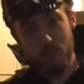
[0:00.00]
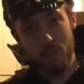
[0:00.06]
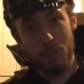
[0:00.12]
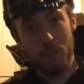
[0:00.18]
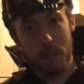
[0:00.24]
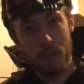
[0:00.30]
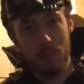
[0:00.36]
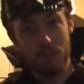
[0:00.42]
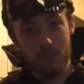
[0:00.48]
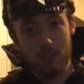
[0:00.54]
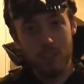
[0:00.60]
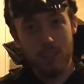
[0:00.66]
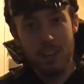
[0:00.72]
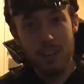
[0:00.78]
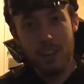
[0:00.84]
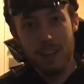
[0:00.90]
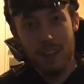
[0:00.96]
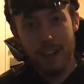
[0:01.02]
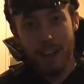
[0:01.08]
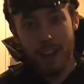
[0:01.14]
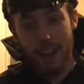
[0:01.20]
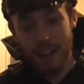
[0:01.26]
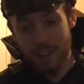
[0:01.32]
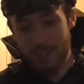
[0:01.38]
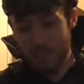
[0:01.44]
from my parents,
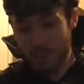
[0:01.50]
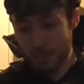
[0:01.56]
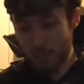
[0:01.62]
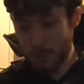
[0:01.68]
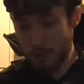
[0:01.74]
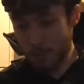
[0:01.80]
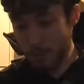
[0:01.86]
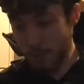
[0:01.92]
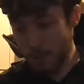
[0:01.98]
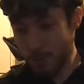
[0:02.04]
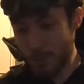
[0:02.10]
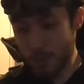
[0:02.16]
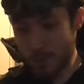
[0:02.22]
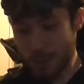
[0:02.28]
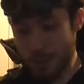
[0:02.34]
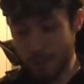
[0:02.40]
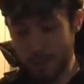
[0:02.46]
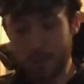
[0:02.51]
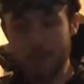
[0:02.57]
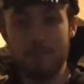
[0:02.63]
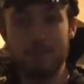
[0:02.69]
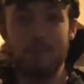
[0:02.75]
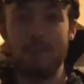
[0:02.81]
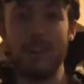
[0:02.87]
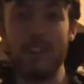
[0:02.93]
and just wrapped it around the
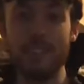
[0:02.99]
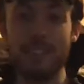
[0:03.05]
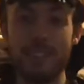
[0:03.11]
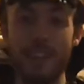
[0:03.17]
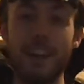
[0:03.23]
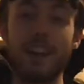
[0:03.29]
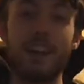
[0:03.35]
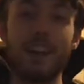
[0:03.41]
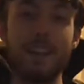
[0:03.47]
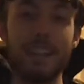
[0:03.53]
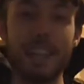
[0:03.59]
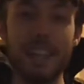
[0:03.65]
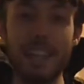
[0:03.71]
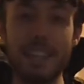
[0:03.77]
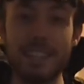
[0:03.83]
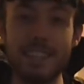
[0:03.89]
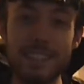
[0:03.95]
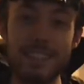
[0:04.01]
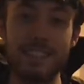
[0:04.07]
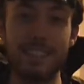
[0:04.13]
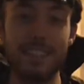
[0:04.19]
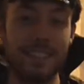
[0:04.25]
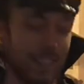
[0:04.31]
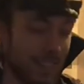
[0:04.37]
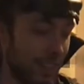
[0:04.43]
handle. Nice and
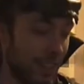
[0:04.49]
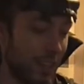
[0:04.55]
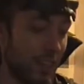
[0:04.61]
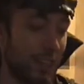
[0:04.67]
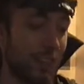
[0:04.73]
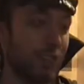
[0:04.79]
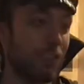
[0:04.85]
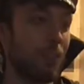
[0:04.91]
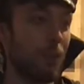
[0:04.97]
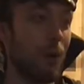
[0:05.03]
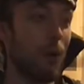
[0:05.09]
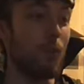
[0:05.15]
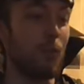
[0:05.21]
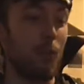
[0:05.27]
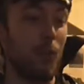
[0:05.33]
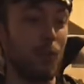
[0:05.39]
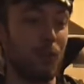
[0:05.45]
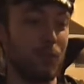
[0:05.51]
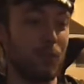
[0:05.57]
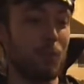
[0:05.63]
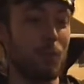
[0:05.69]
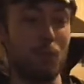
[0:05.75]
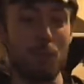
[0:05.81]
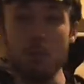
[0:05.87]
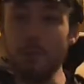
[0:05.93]
easy. So overall, this
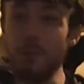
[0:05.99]
has been